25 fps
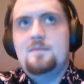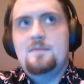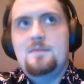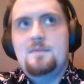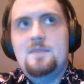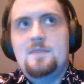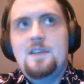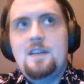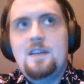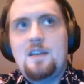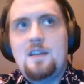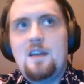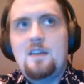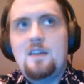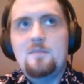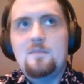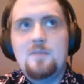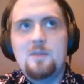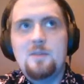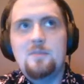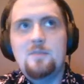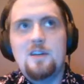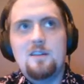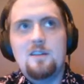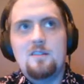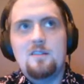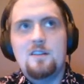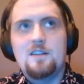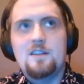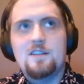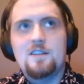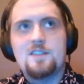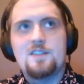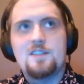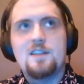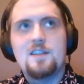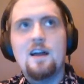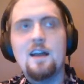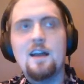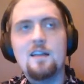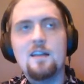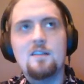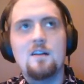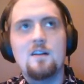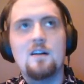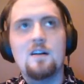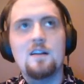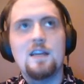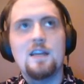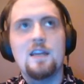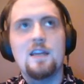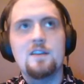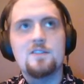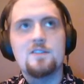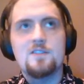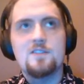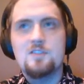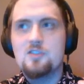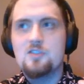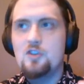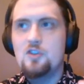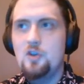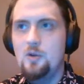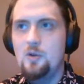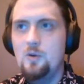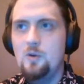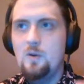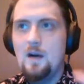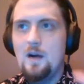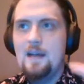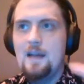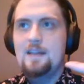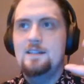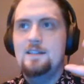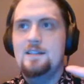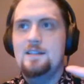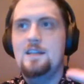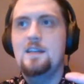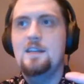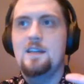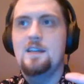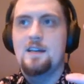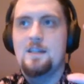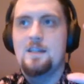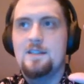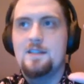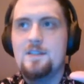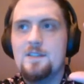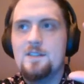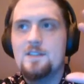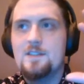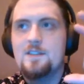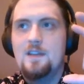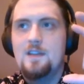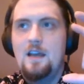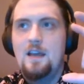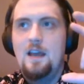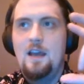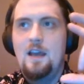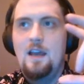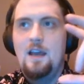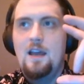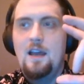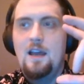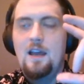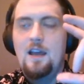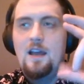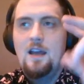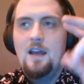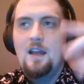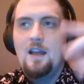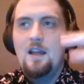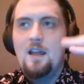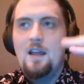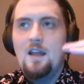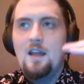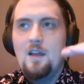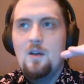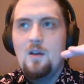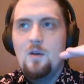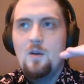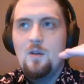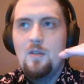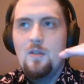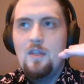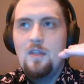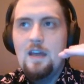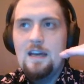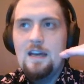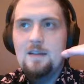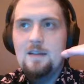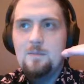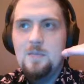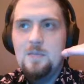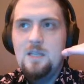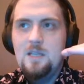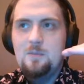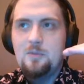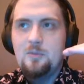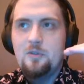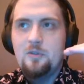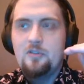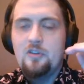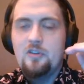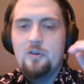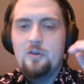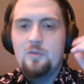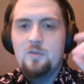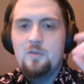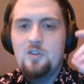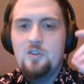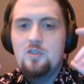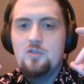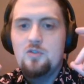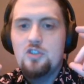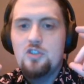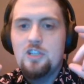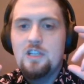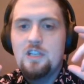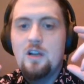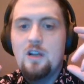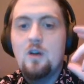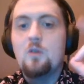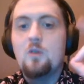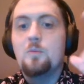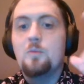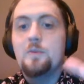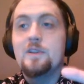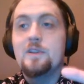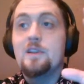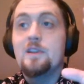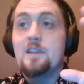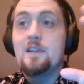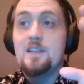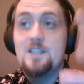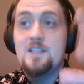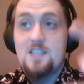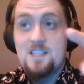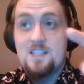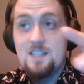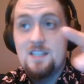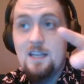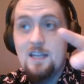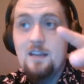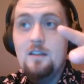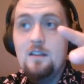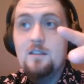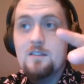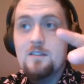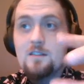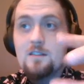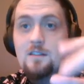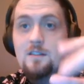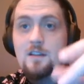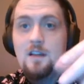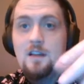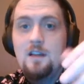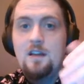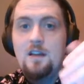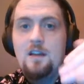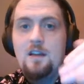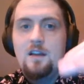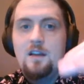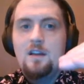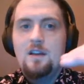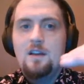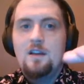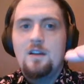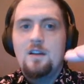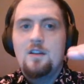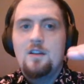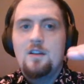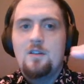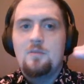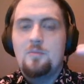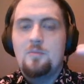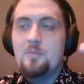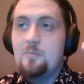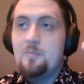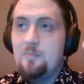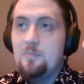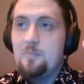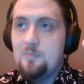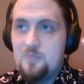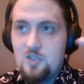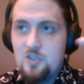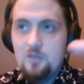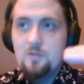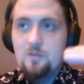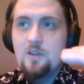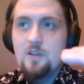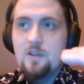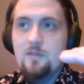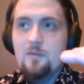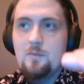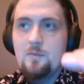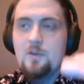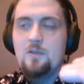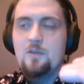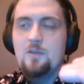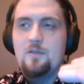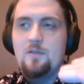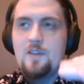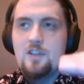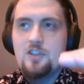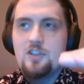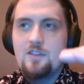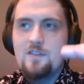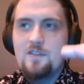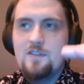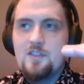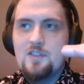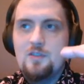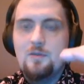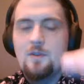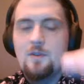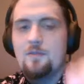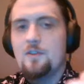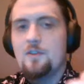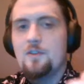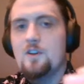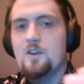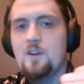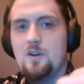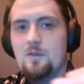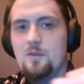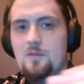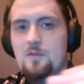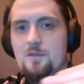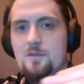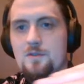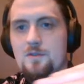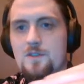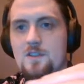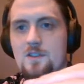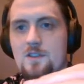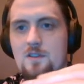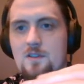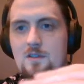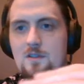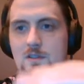It can be monologues. Dialogue is two ideas that people don't usually openly state. Two different motivations, two different goals